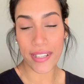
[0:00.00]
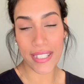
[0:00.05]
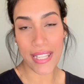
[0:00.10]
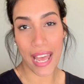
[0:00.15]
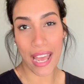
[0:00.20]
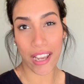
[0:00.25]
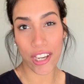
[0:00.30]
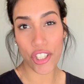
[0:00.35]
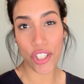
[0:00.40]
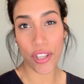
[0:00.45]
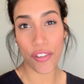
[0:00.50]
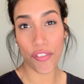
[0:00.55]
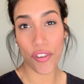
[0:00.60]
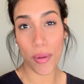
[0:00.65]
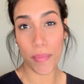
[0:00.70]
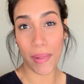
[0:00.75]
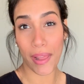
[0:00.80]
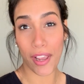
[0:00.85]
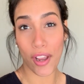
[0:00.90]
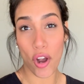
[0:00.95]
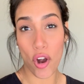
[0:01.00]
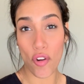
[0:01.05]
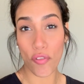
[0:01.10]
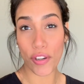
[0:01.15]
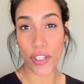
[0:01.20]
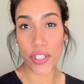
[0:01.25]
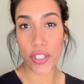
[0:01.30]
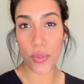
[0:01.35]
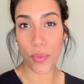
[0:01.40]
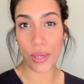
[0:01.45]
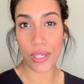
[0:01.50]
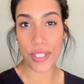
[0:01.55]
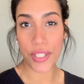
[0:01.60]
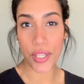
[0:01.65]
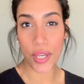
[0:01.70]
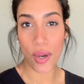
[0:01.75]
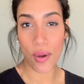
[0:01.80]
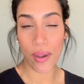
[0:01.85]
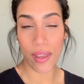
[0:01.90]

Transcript: is actually from like over 2 weeks ago.